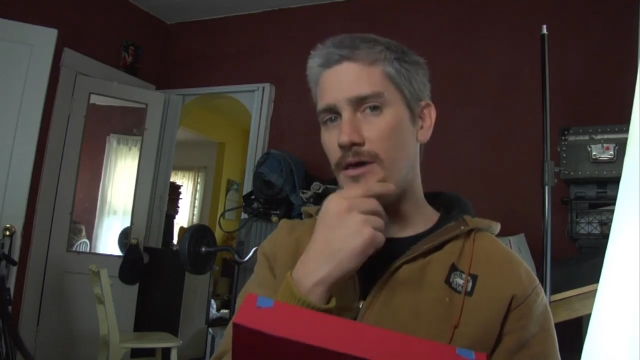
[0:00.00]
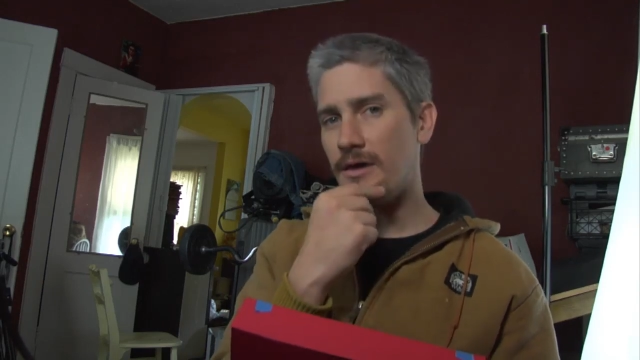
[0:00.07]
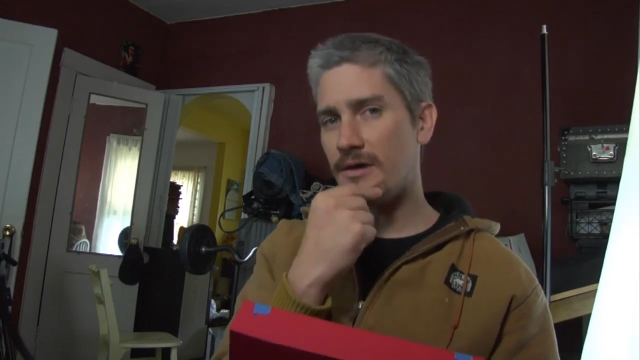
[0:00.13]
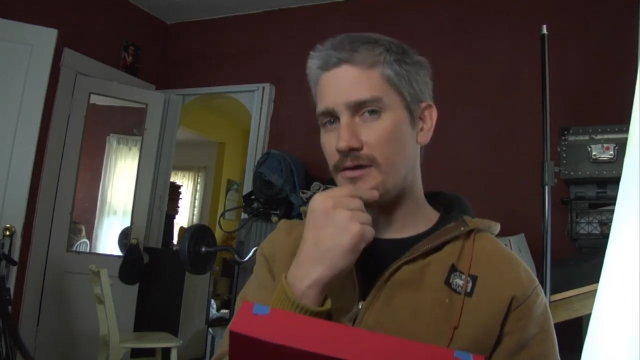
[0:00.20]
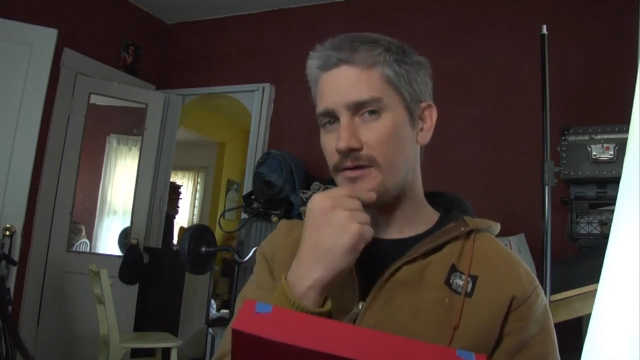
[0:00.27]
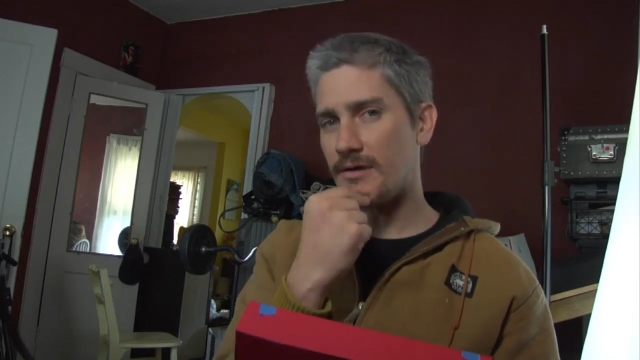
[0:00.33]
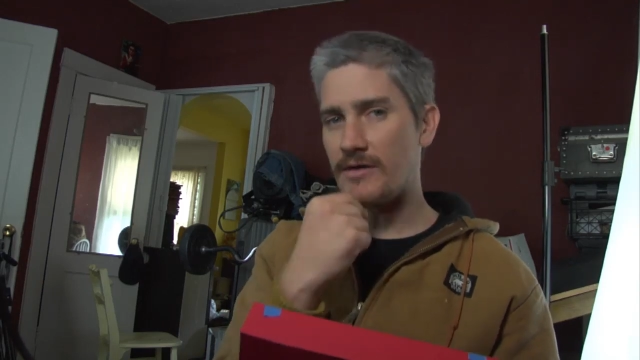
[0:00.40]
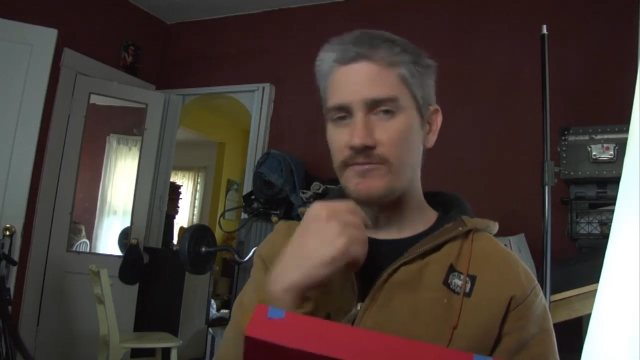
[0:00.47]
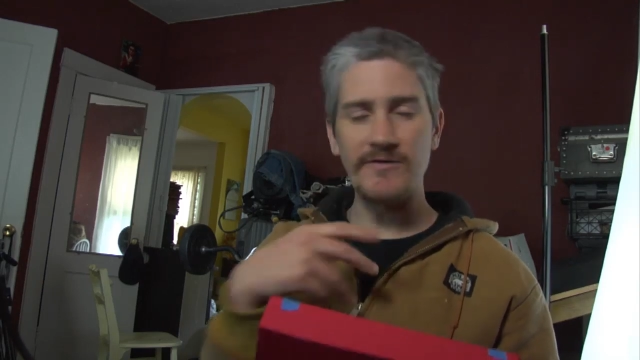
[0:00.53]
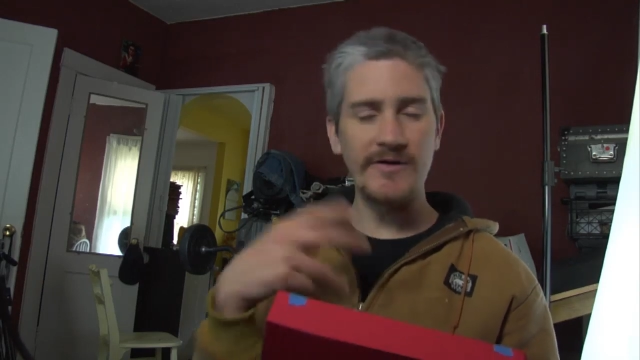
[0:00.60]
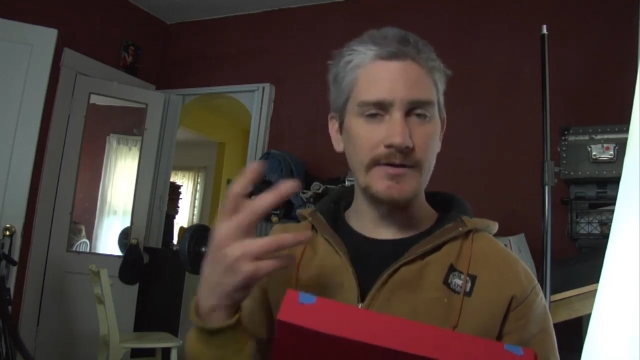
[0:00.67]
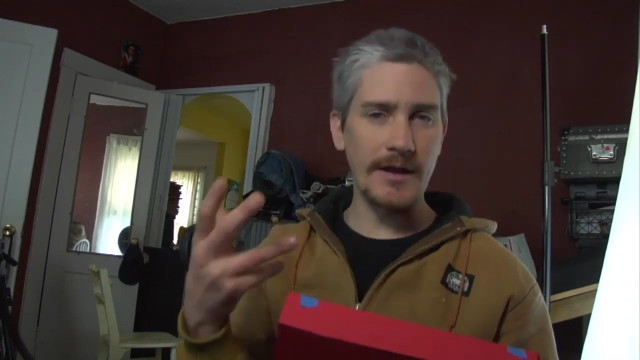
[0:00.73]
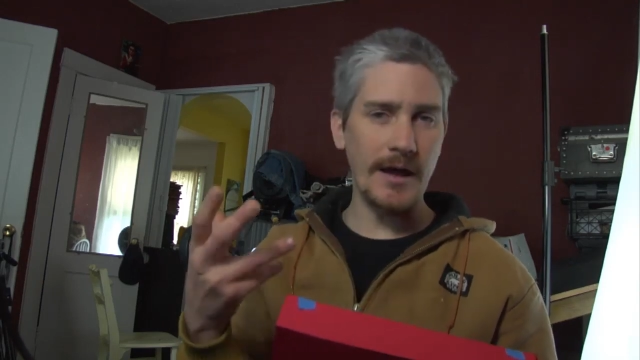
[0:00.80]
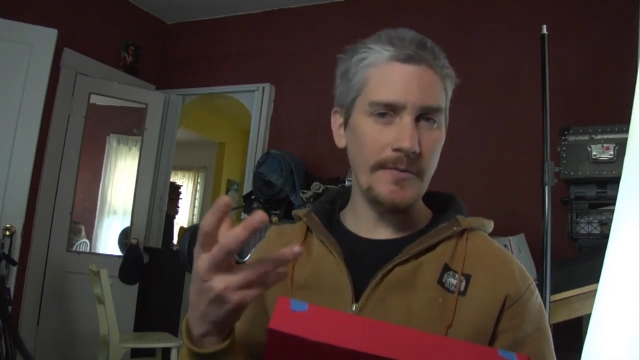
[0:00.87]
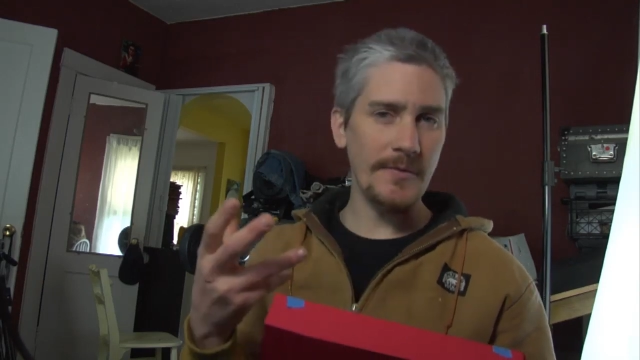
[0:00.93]
And I
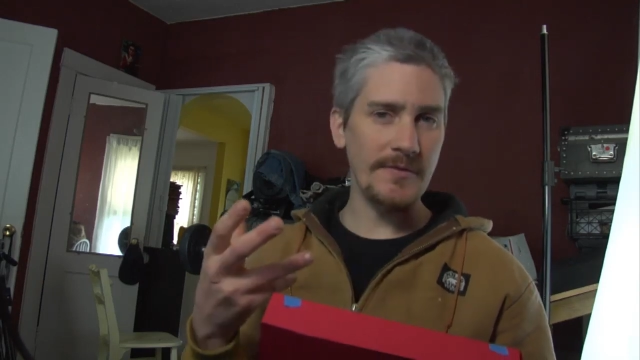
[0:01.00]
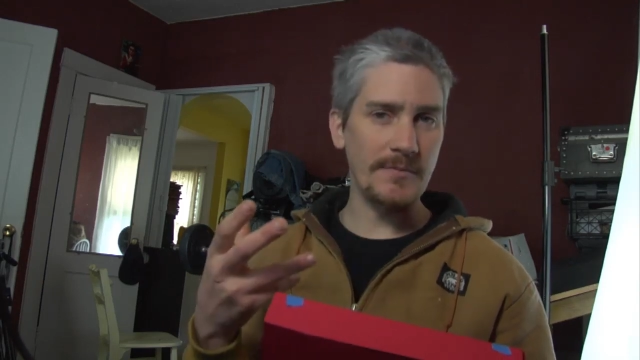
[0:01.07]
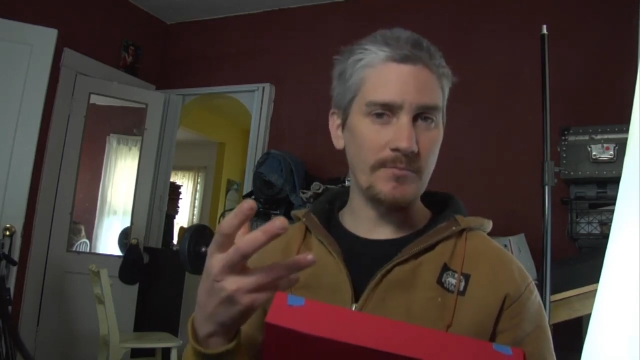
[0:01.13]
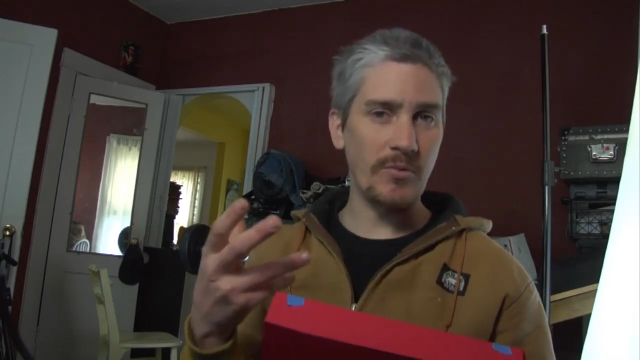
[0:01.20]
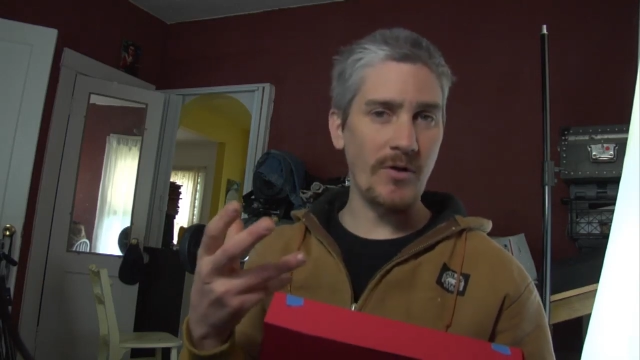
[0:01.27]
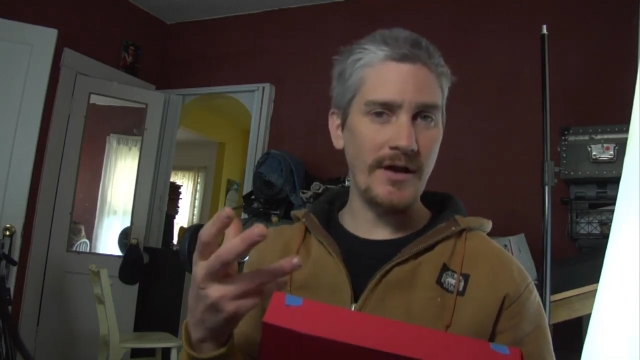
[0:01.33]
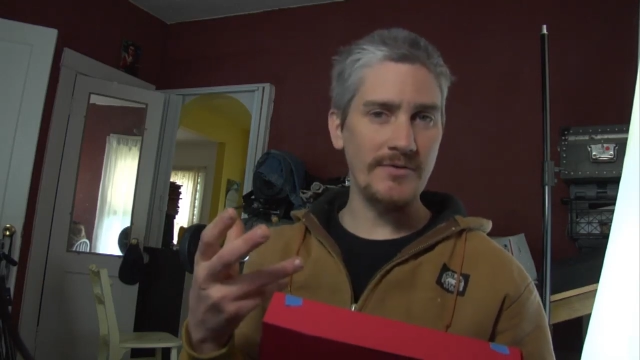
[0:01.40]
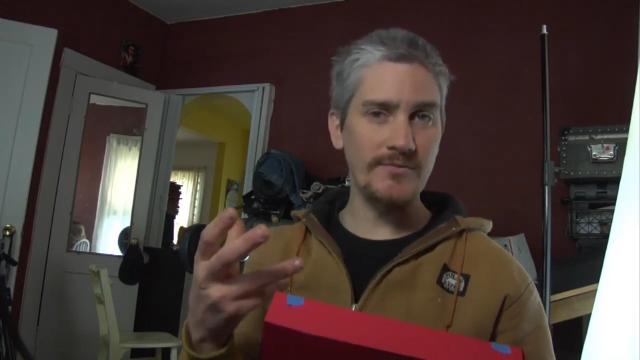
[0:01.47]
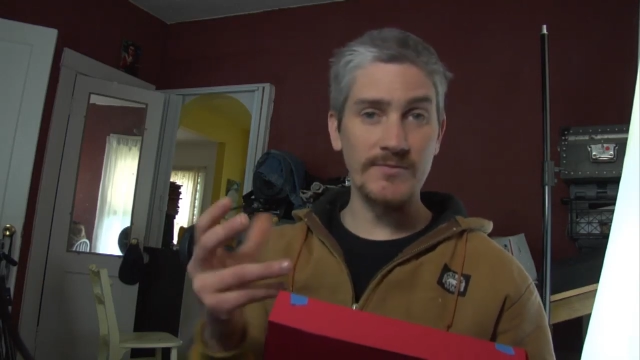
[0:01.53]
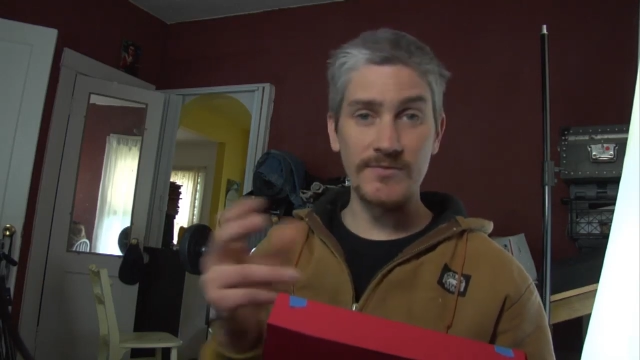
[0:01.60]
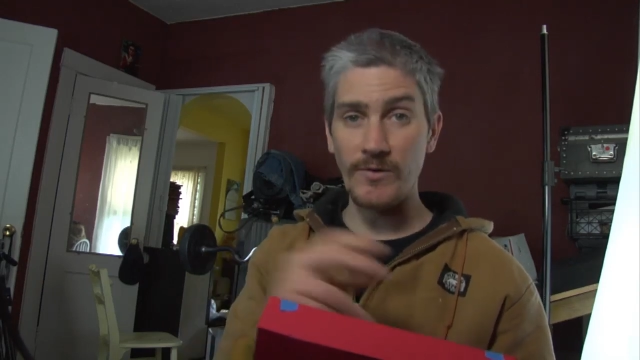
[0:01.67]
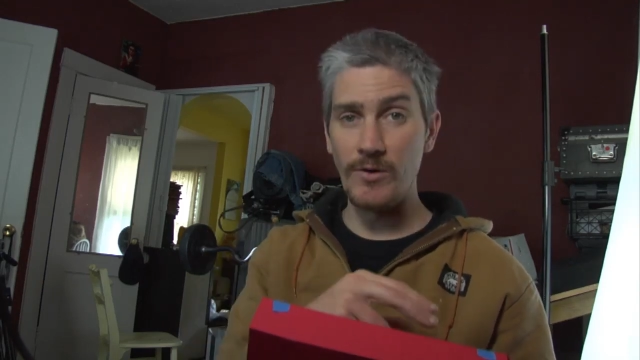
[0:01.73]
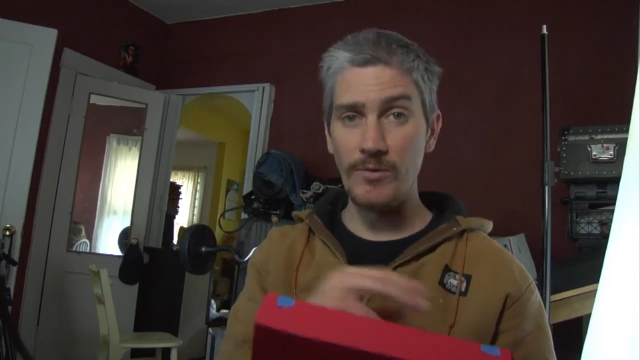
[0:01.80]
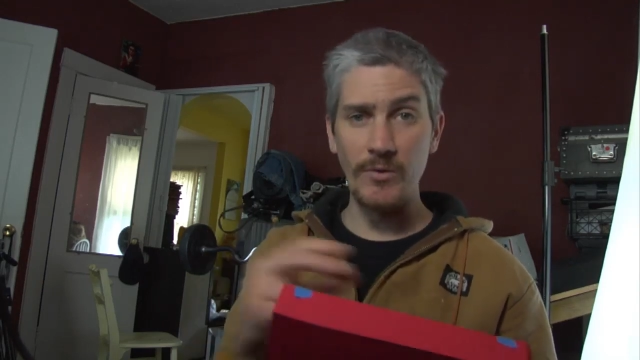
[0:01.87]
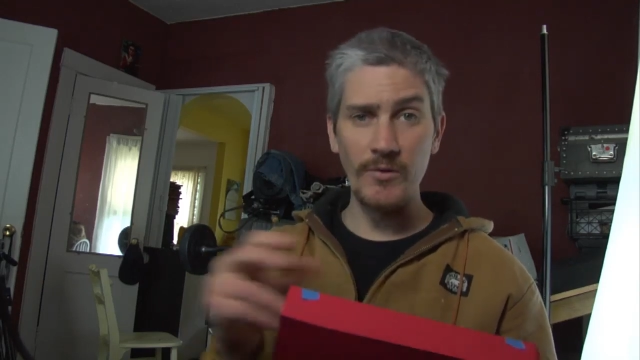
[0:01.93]
figured out that the price was
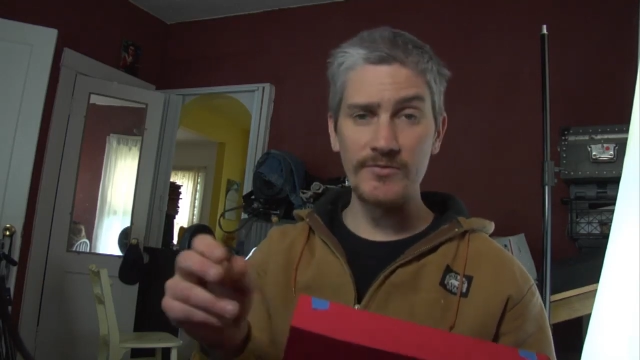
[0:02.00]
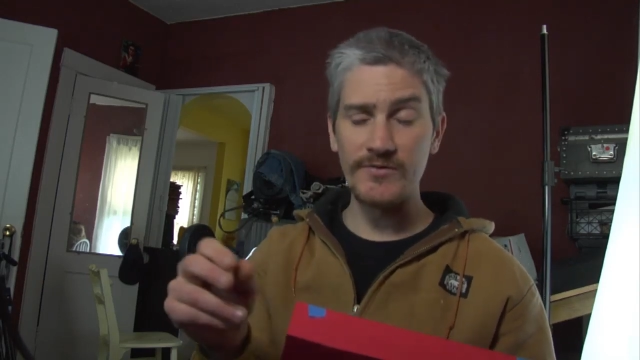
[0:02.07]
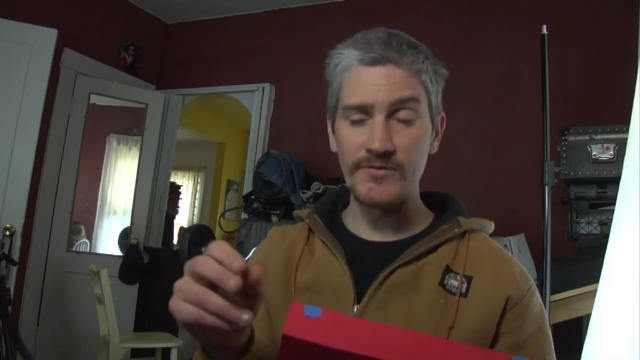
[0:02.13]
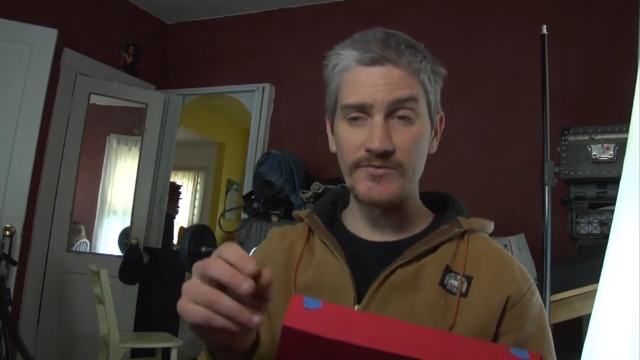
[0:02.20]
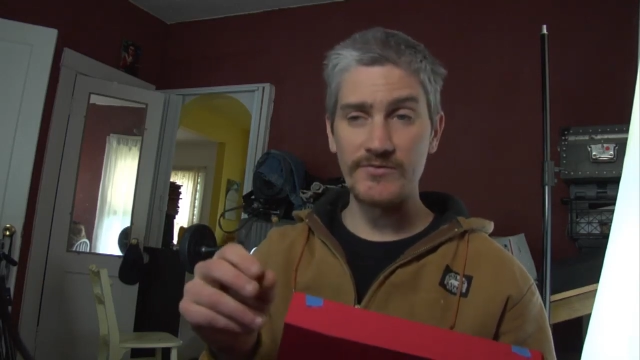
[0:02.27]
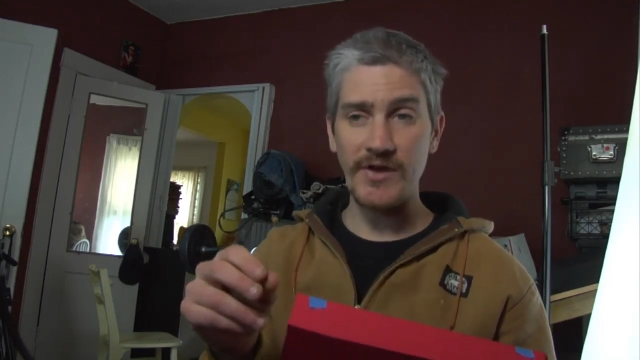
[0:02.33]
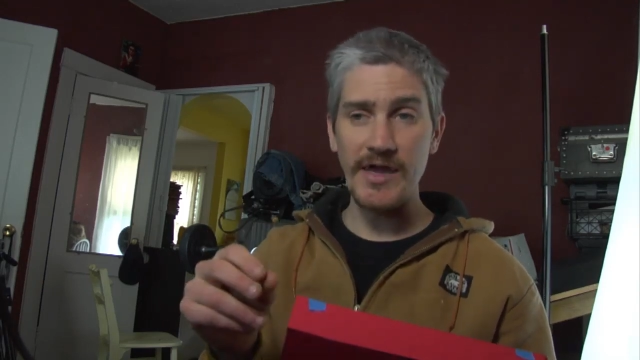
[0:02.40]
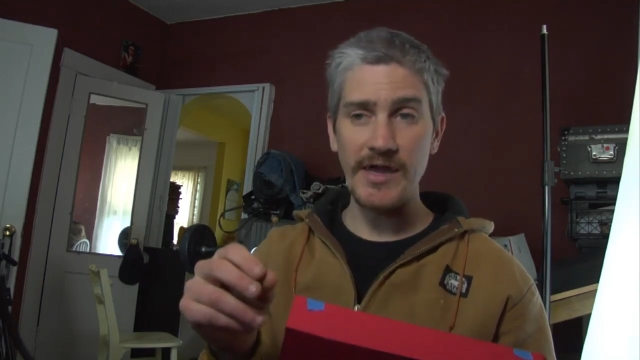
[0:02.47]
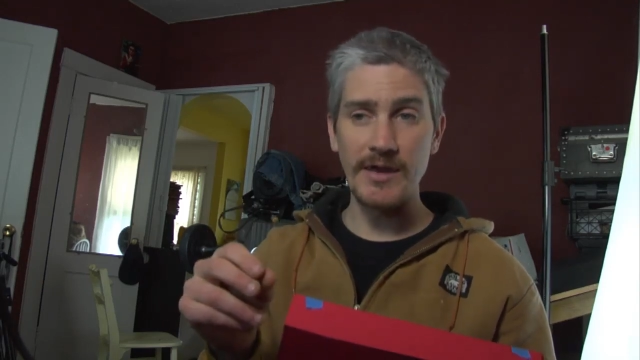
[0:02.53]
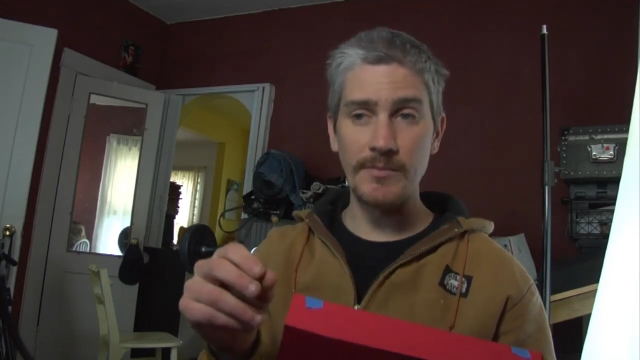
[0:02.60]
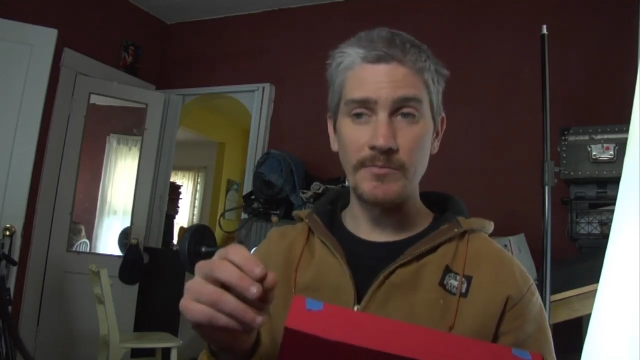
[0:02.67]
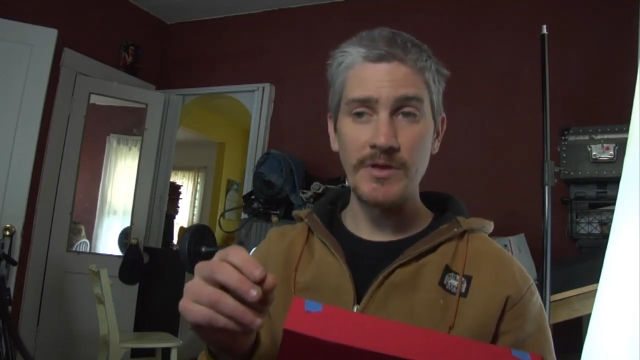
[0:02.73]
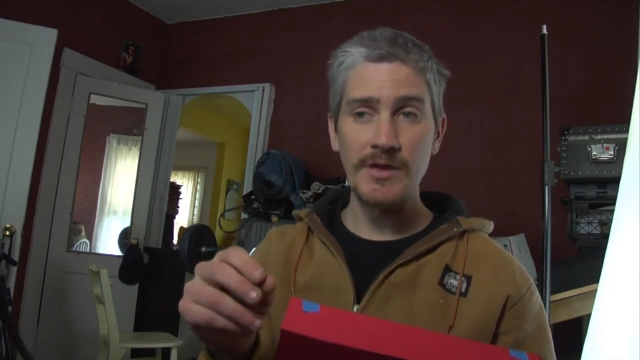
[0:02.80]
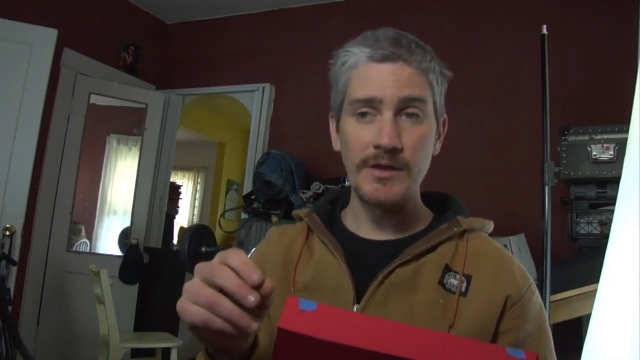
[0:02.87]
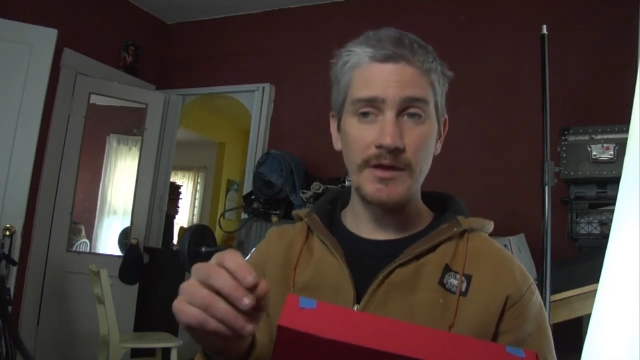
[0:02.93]
almost the
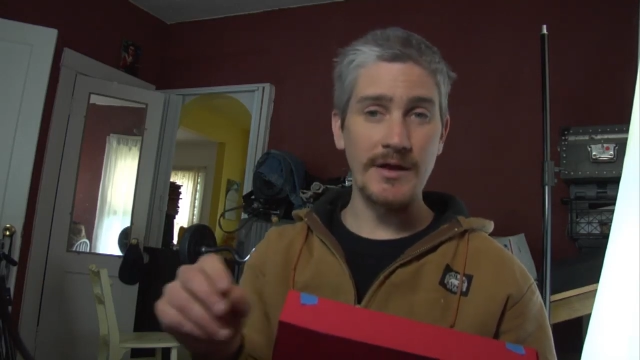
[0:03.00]
same,